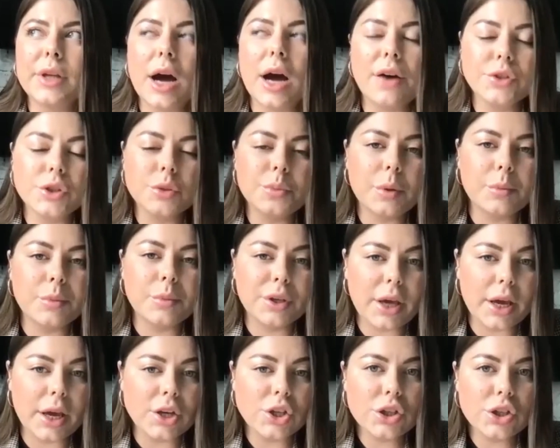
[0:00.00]
after
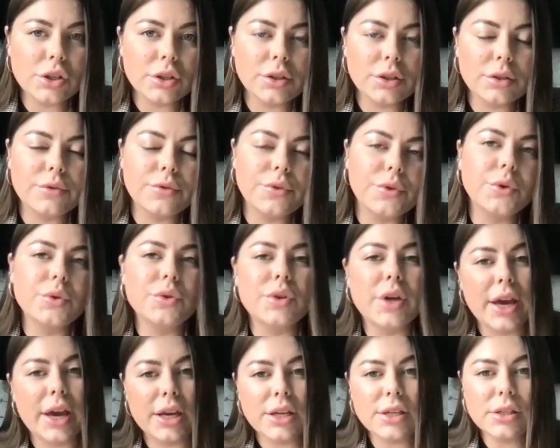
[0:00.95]
publication in a few
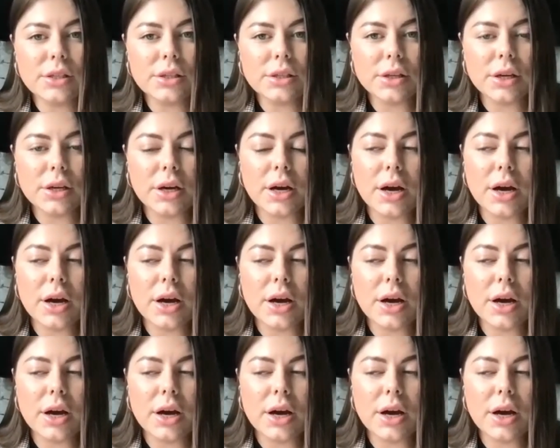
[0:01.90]
days.